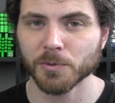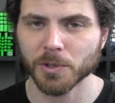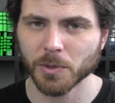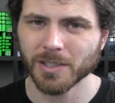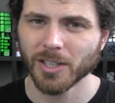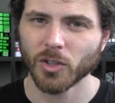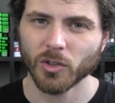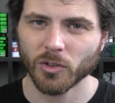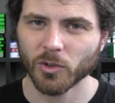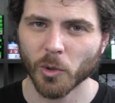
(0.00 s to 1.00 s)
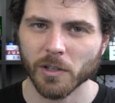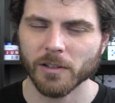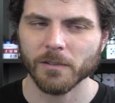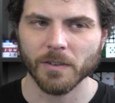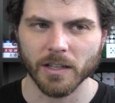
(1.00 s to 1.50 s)
Rue. Sort
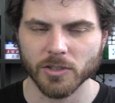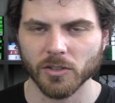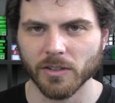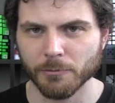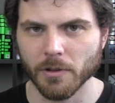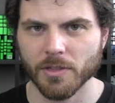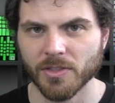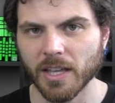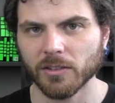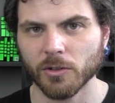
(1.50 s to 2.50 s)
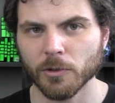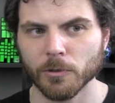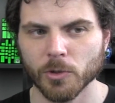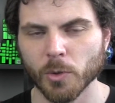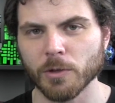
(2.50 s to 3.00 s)
of. It just thinks
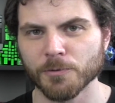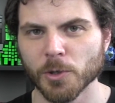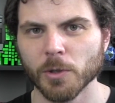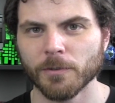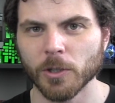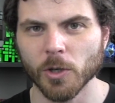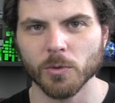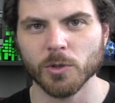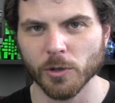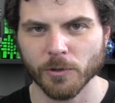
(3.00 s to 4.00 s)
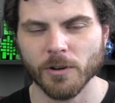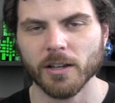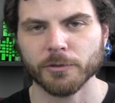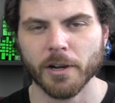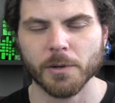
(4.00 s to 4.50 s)
you're doing Rue if you don't do the
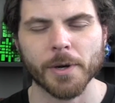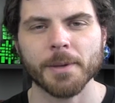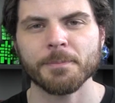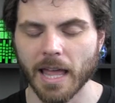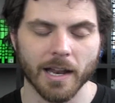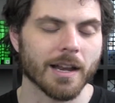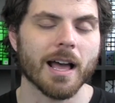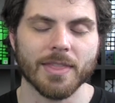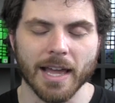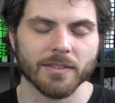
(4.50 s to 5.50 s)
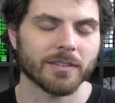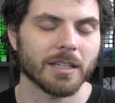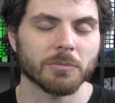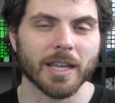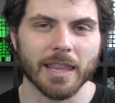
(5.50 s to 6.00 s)
cross right away. And that
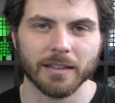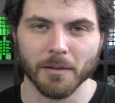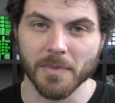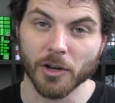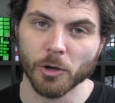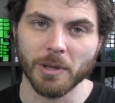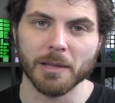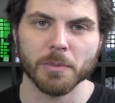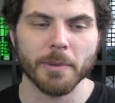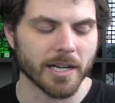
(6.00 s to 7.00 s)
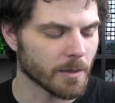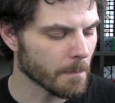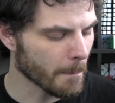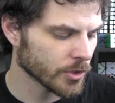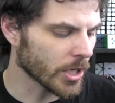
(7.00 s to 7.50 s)
seems like that's something that could be implemented.
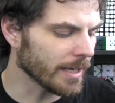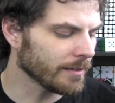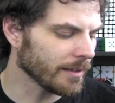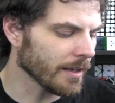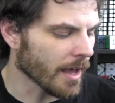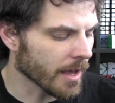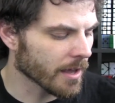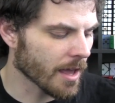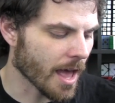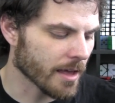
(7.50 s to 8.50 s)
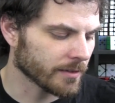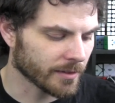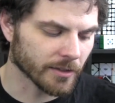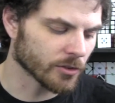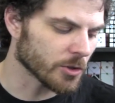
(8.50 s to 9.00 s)

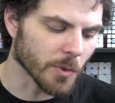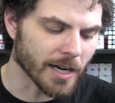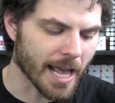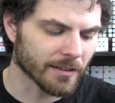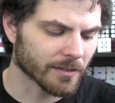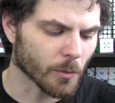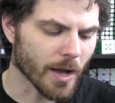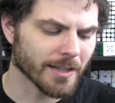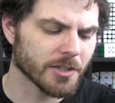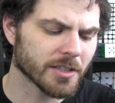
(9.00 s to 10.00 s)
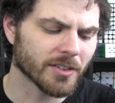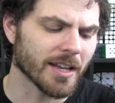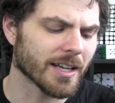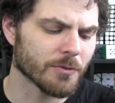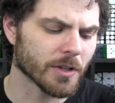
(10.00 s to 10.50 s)
JZHeng621 asks, why did you
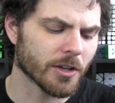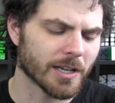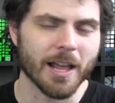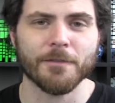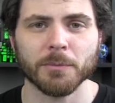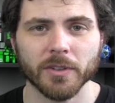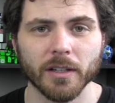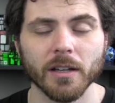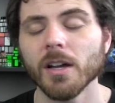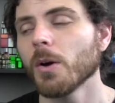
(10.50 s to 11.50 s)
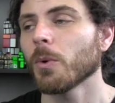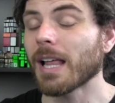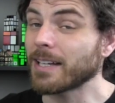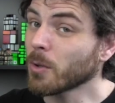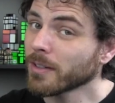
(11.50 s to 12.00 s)
decide to get really good at FMC? Well,
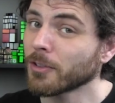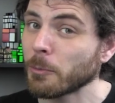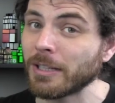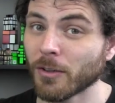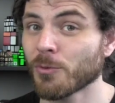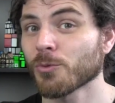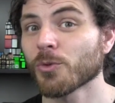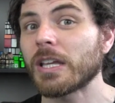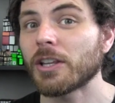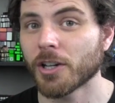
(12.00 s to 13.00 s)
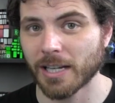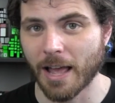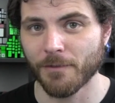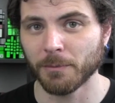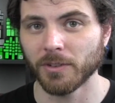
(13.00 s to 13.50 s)
I don't consider myself really good
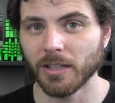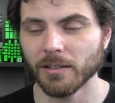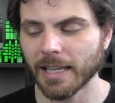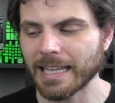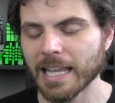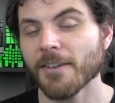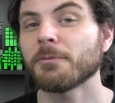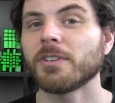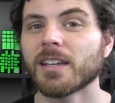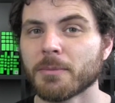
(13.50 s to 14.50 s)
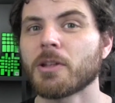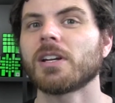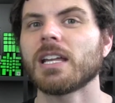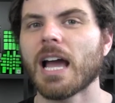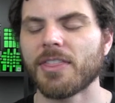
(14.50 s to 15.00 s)
at FMC. Like in the FMC
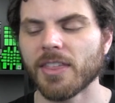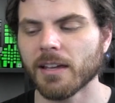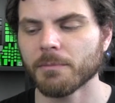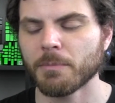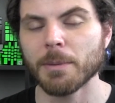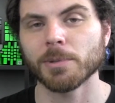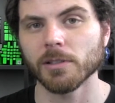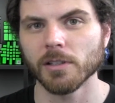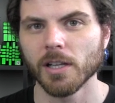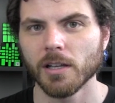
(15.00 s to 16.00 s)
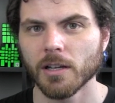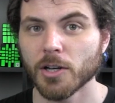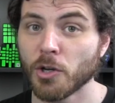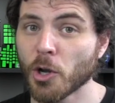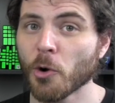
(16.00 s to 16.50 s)
community, I think people
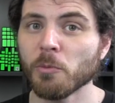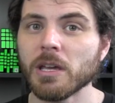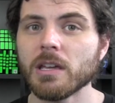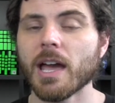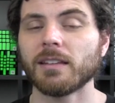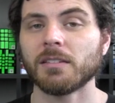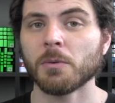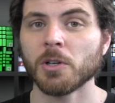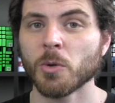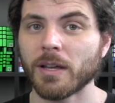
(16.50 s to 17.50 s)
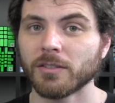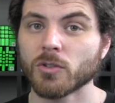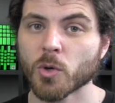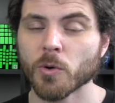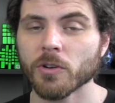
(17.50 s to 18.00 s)
know me as someone who has
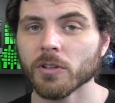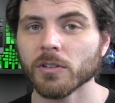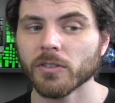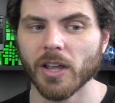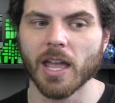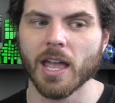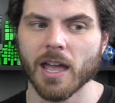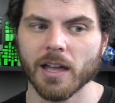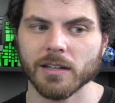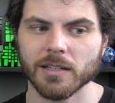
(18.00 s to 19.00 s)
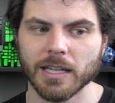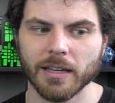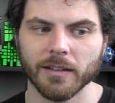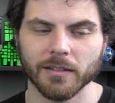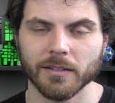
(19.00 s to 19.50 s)
tutorials and
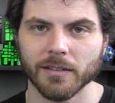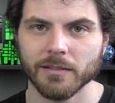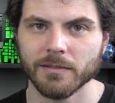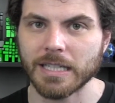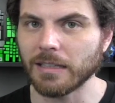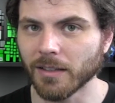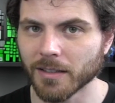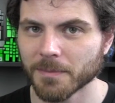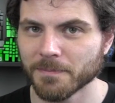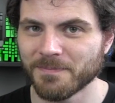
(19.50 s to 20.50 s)
is decent.